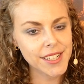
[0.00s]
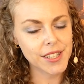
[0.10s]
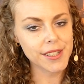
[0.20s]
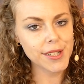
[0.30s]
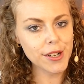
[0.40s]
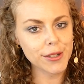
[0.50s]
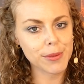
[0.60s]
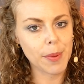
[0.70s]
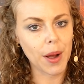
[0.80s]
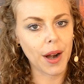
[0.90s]
to the Snickers
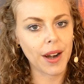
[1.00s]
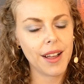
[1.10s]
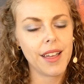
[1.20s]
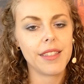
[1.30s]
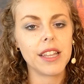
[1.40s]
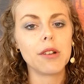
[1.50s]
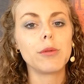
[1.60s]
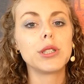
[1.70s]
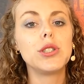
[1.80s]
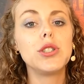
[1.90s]
bar that
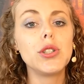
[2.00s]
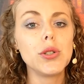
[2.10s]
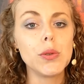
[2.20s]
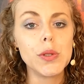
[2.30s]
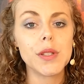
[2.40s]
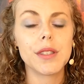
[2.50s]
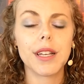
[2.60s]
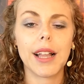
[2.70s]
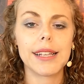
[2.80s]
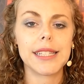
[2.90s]
reduce the
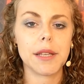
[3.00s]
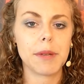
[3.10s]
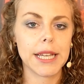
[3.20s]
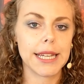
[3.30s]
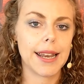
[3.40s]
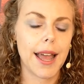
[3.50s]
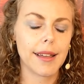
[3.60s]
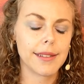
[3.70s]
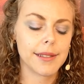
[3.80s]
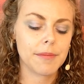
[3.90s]
glycemic
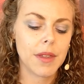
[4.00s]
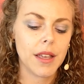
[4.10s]
index.